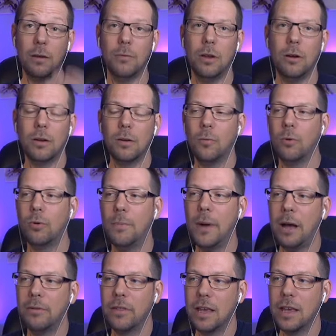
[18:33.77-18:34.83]
to do, we're not going to worry
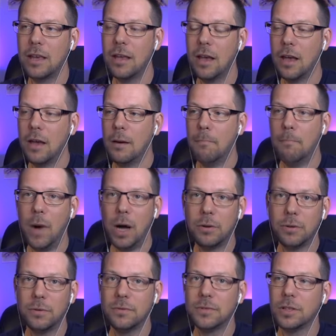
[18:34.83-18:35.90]
about the
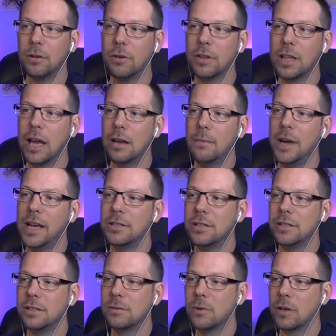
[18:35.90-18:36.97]
models or the
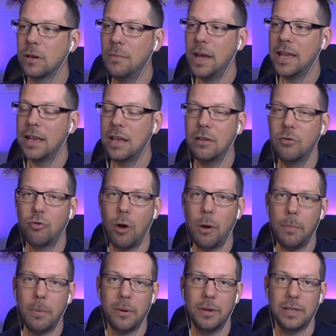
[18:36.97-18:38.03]
animations. We're going to make it
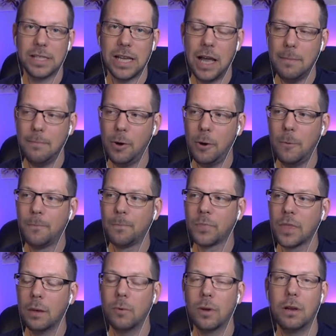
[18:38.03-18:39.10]
drop a slime ball,
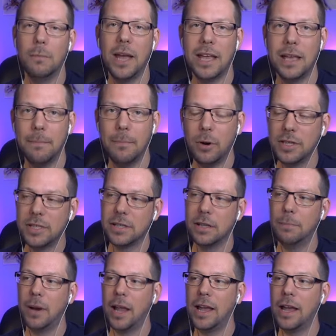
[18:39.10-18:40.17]
and we're going to make it poison
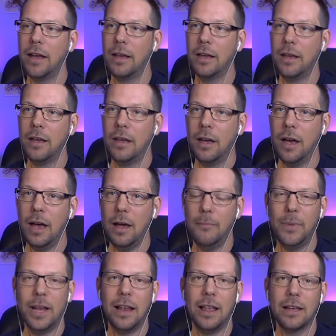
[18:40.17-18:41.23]
the player, a
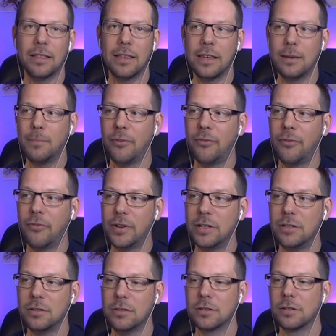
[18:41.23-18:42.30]
bit like the
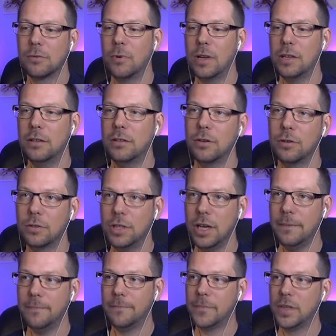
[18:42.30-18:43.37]
pufferfish does when you touch
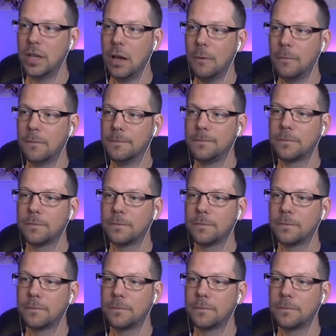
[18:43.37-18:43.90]
it. So